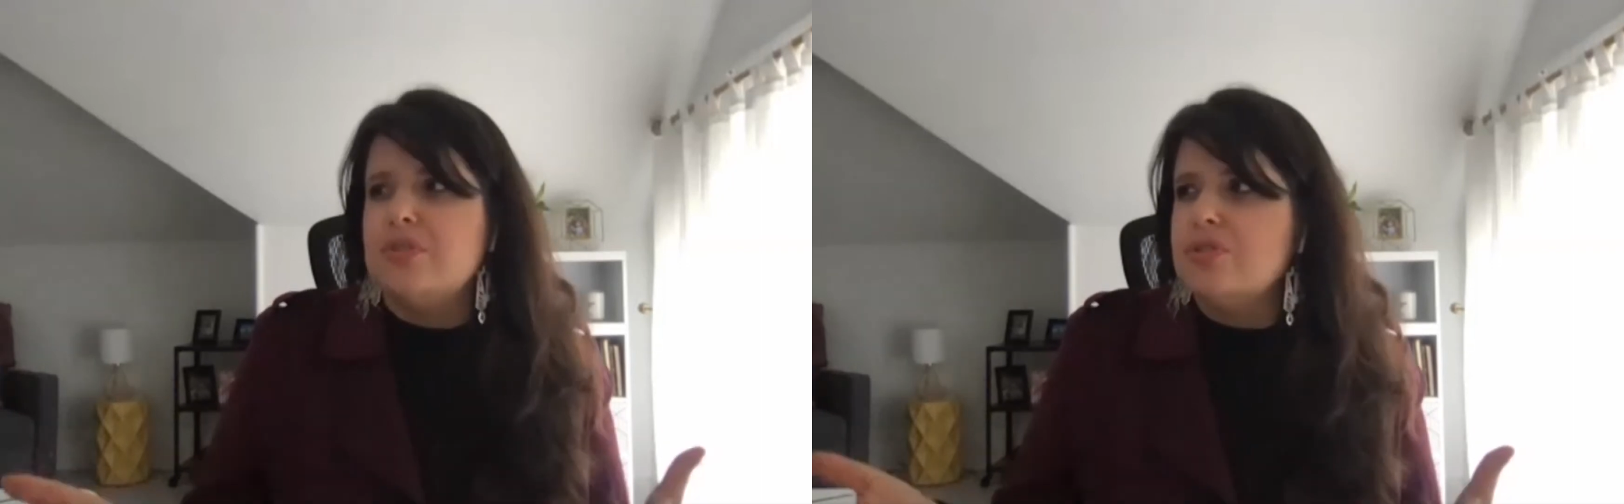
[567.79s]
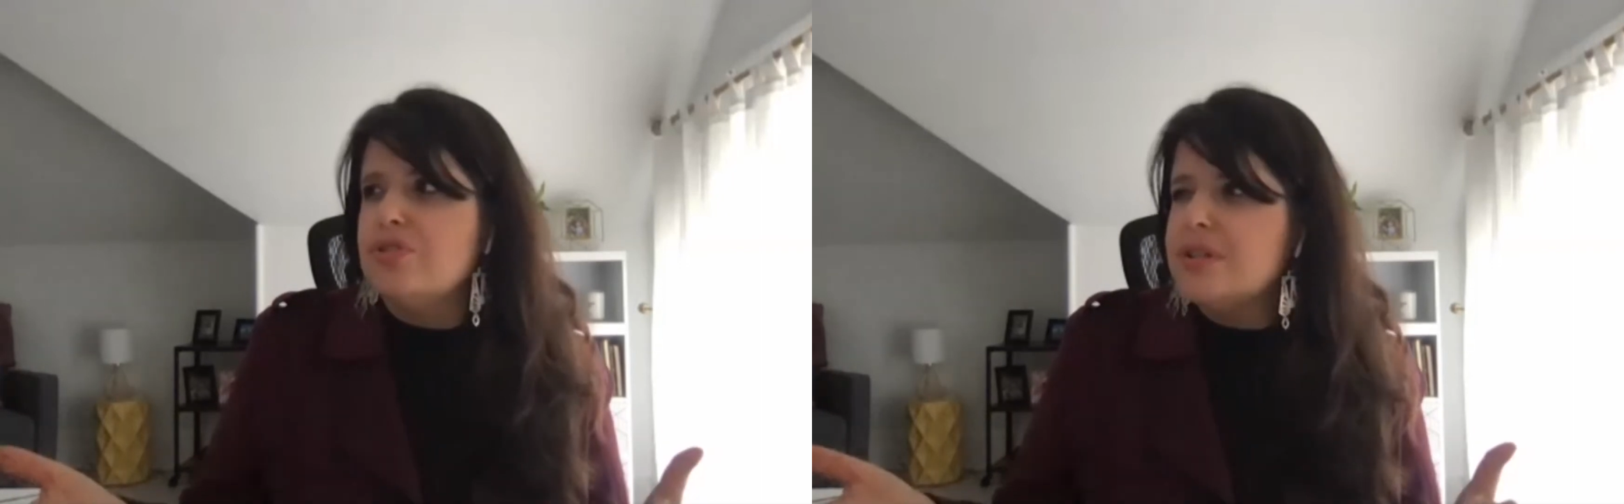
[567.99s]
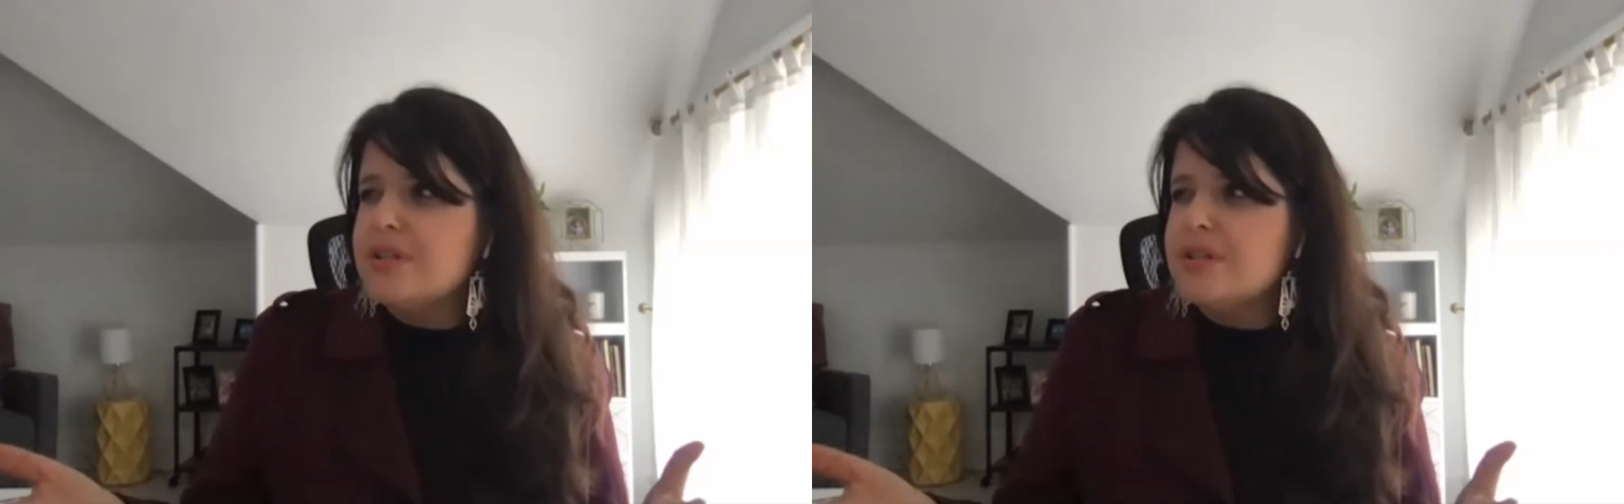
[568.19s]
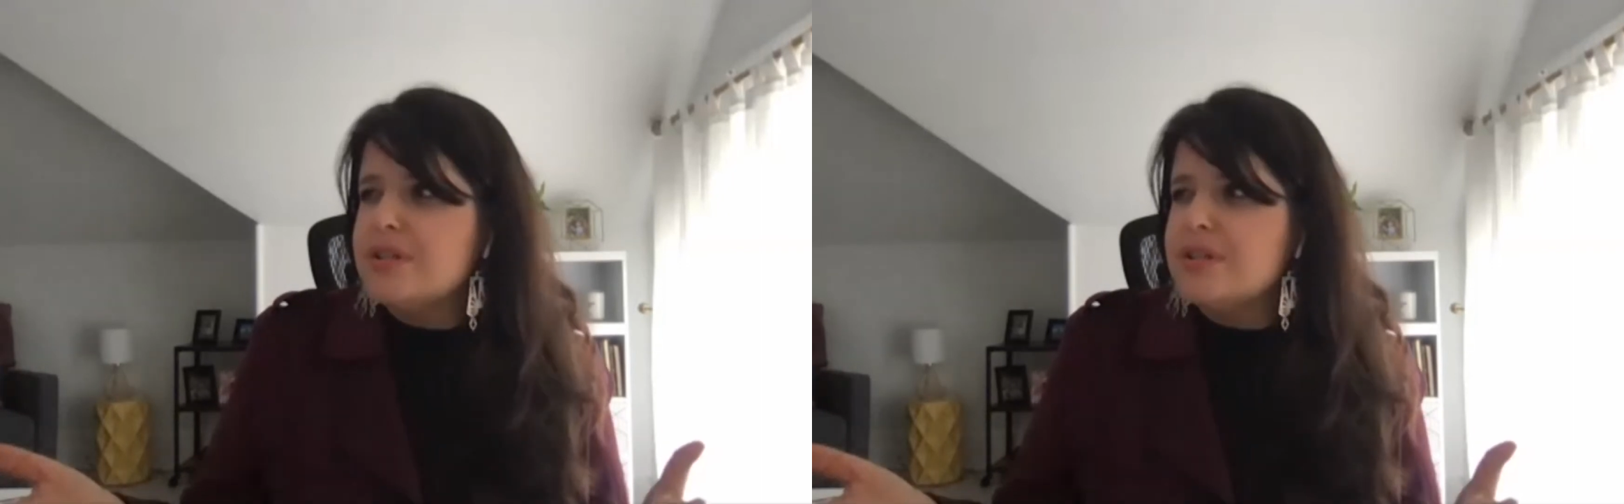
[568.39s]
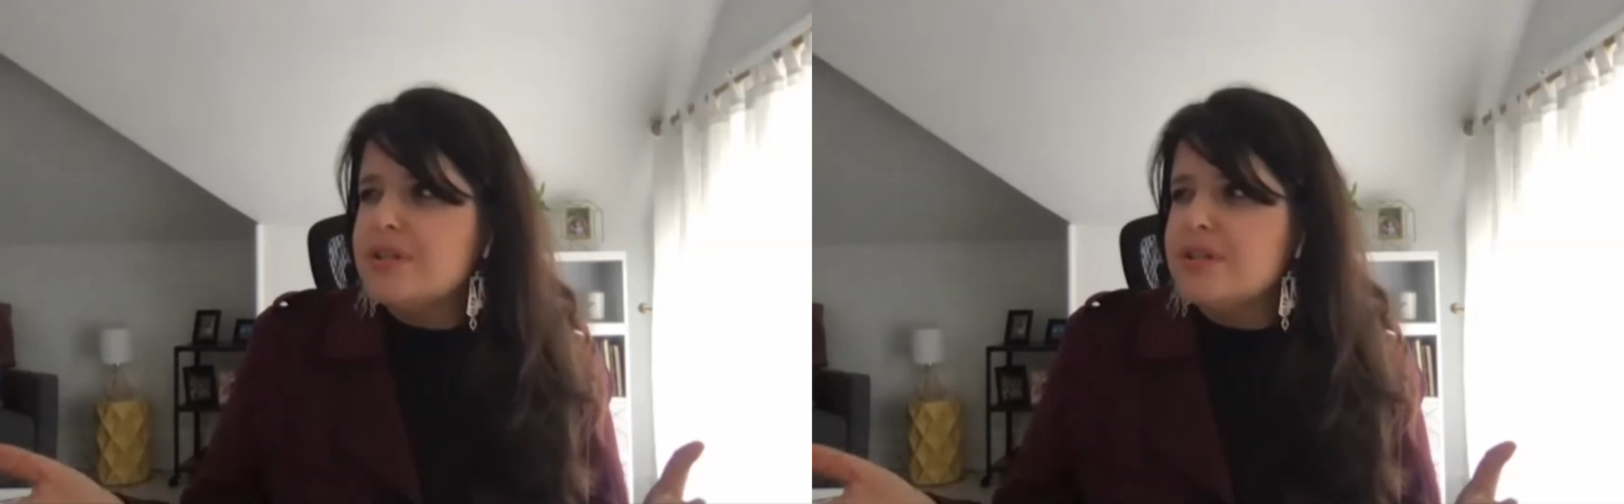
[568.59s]
just
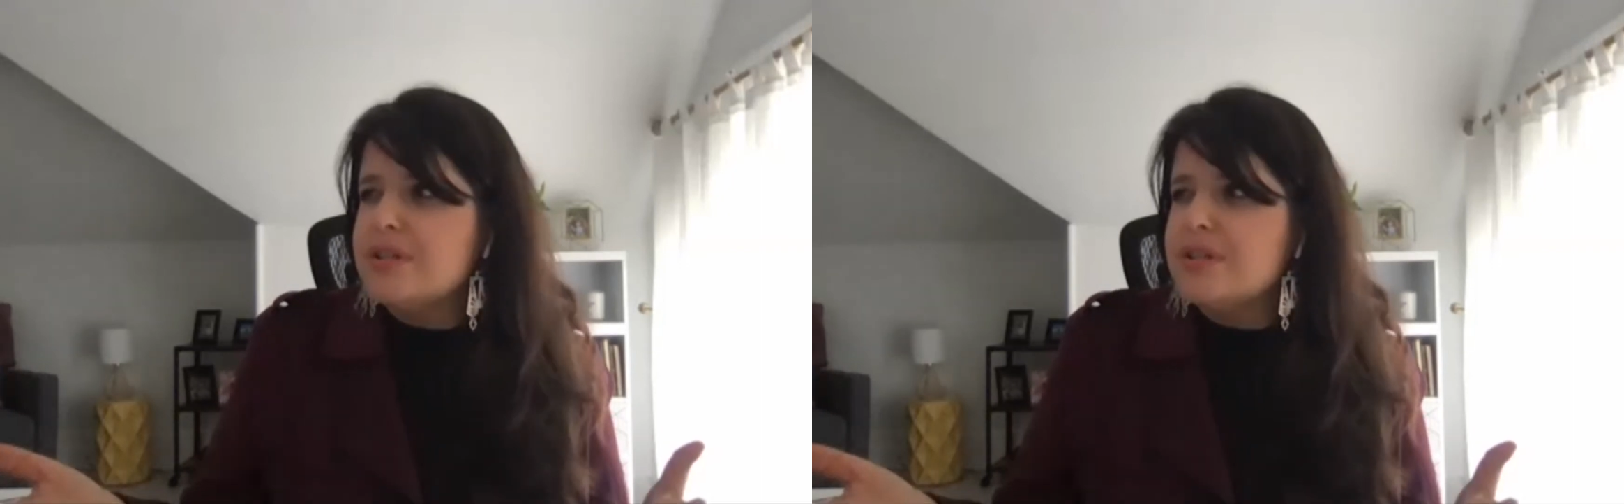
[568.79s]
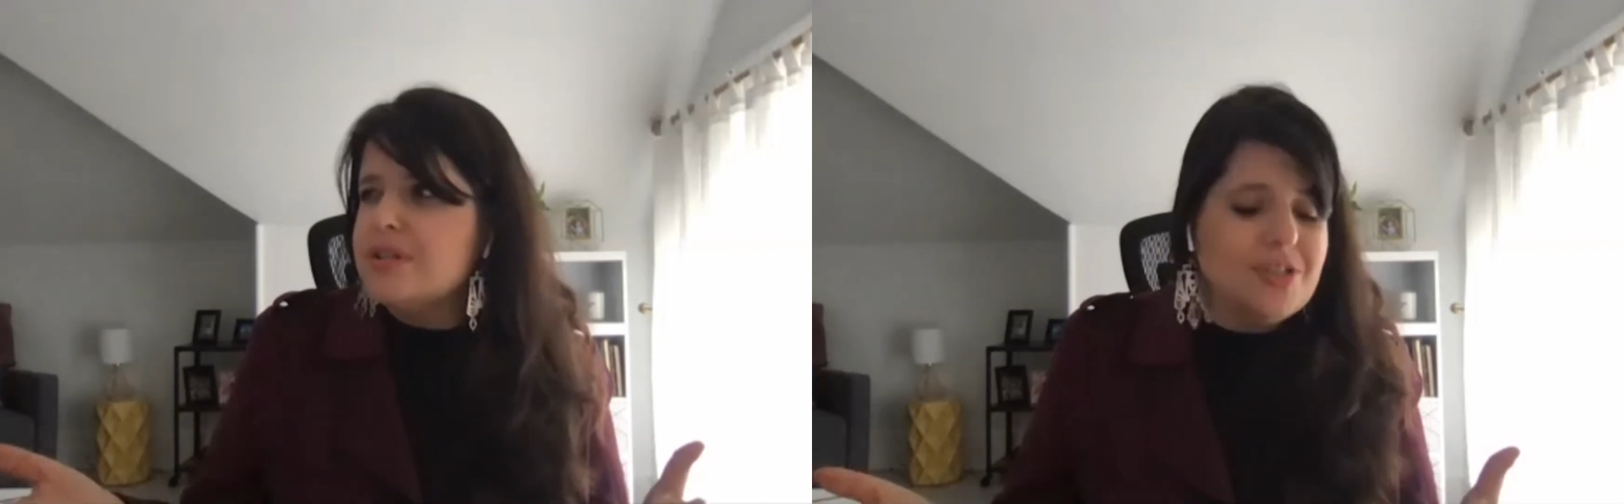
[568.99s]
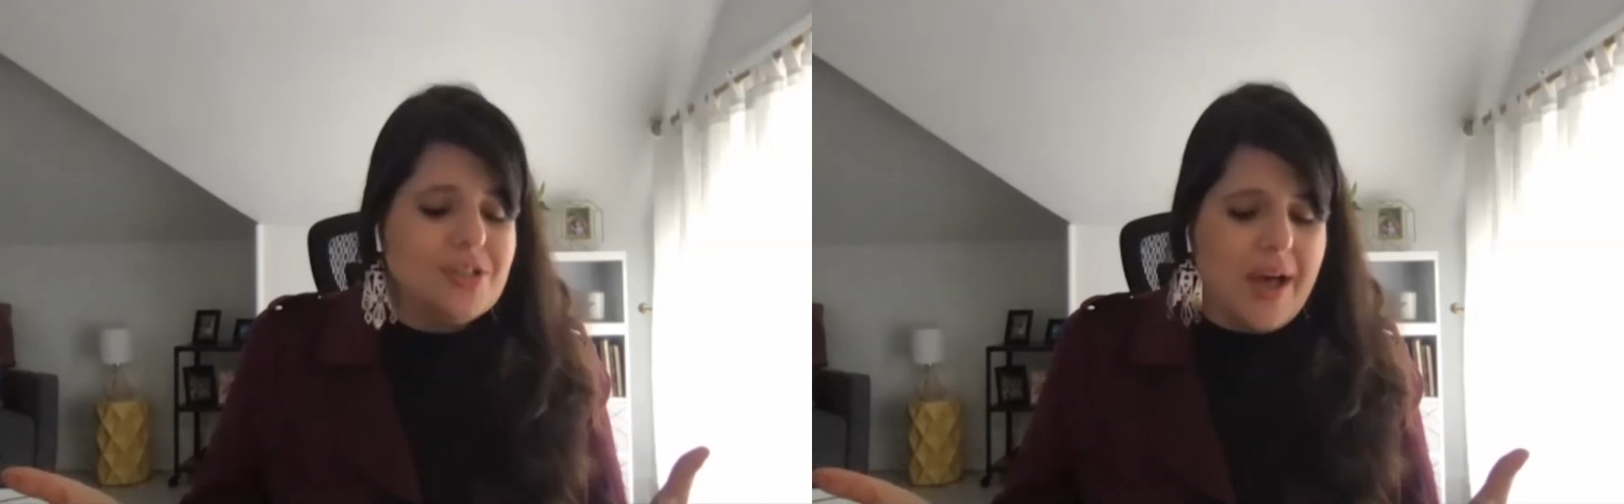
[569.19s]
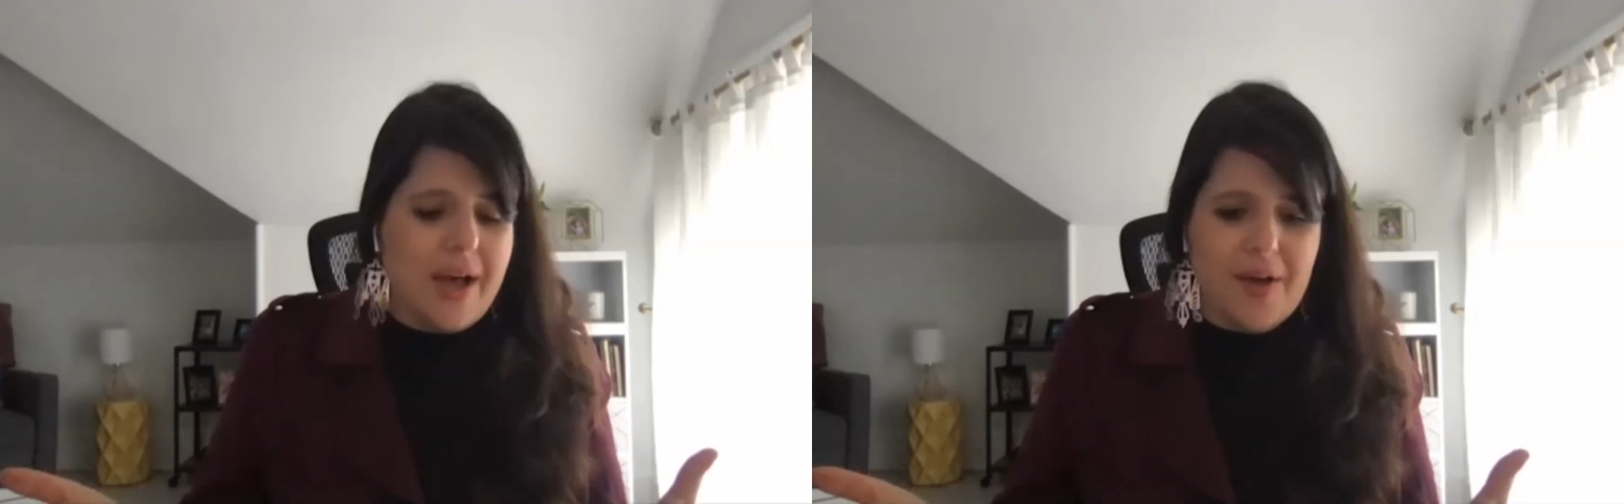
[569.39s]
about to launch